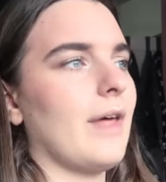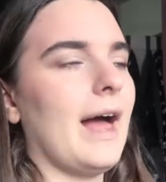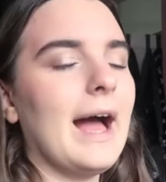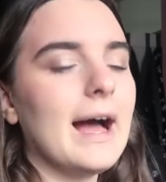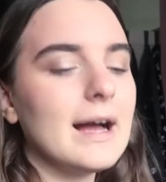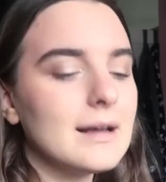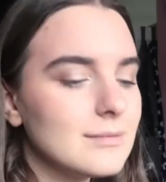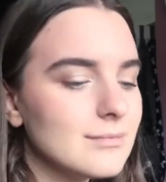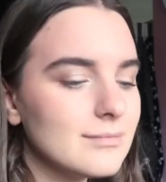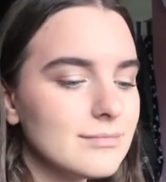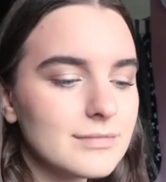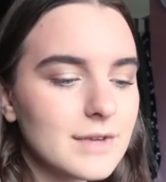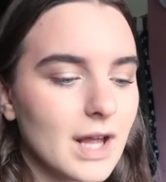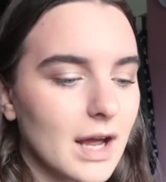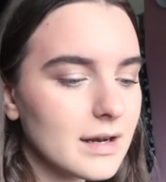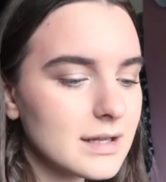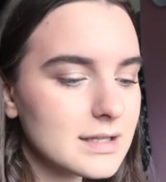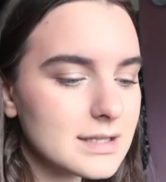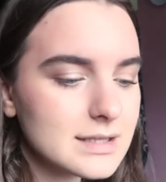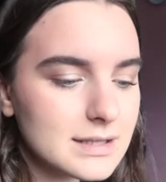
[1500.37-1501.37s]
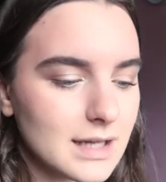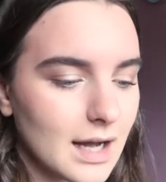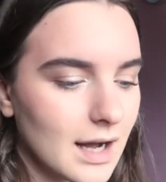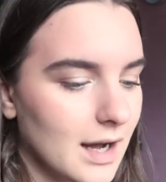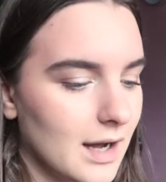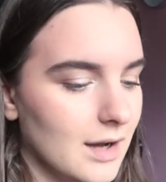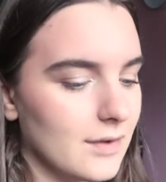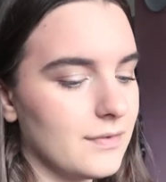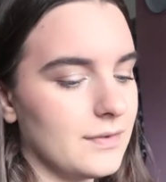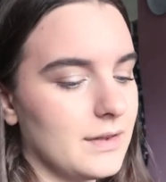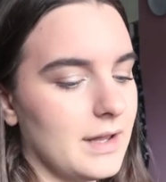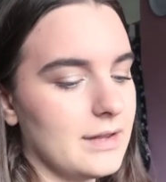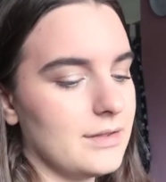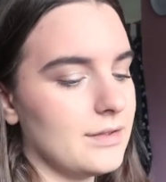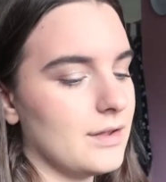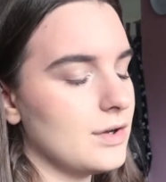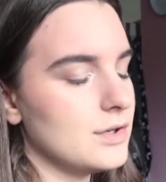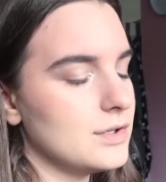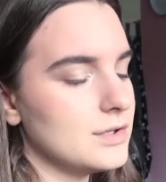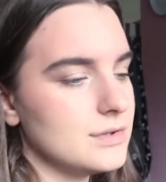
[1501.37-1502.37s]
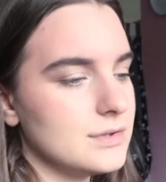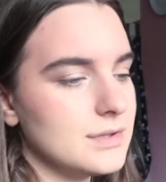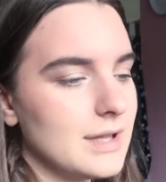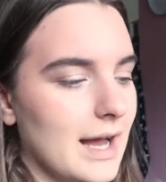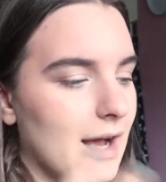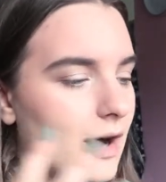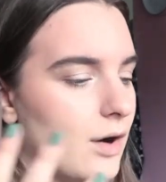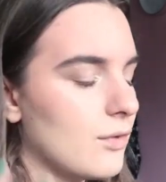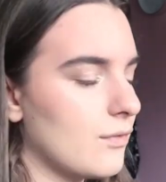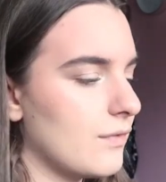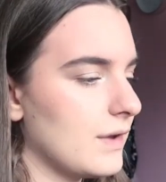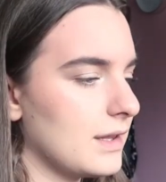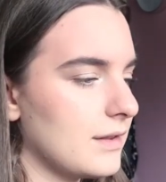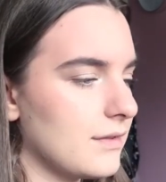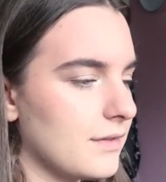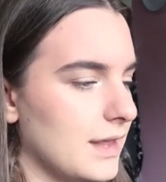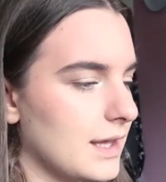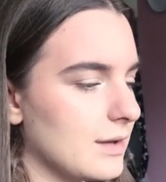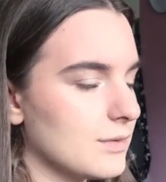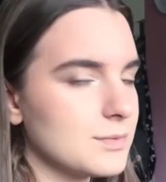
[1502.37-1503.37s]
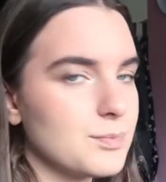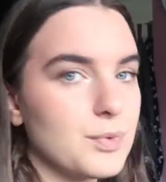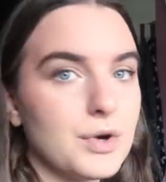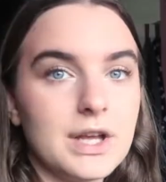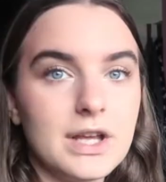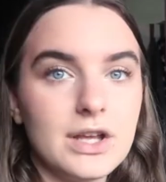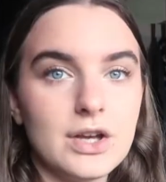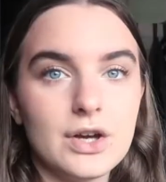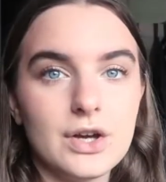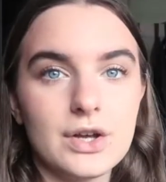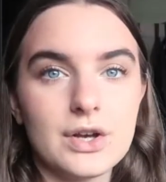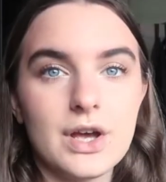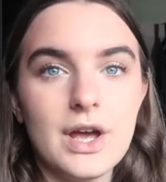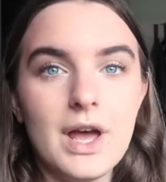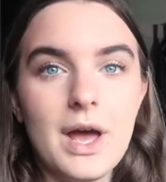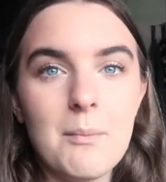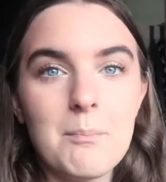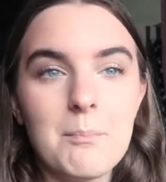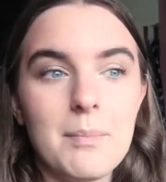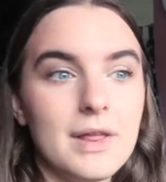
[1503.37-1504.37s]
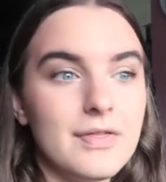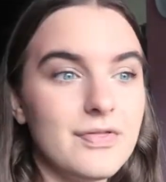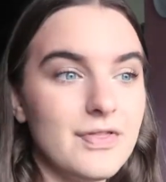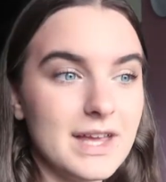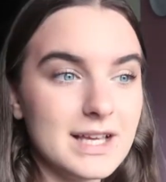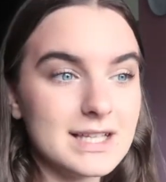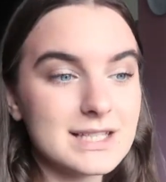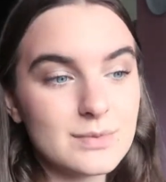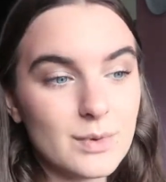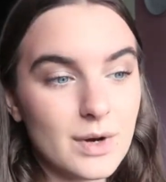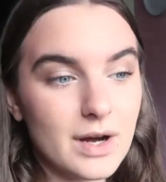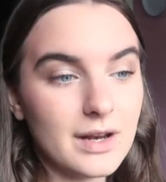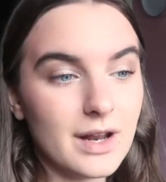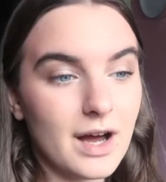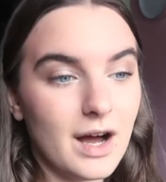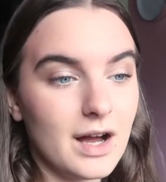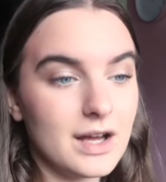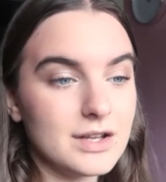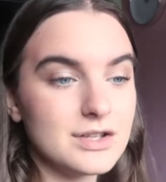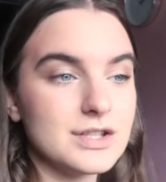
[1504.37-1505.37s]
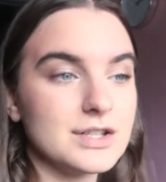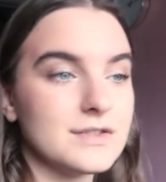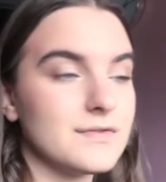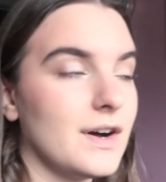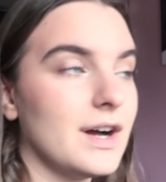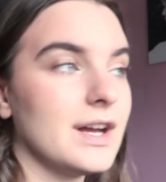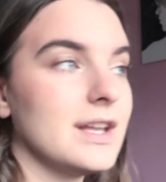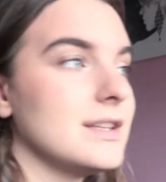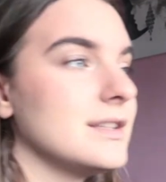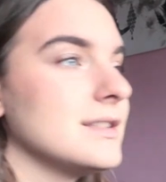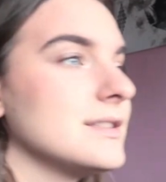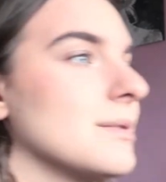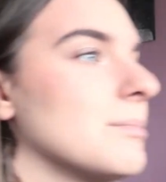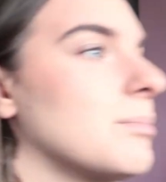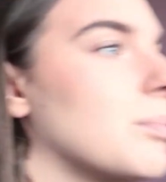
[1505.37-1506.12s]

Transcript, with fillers: that kind of stuff. Like those, that whole villain thing was pretty good, but this one I just find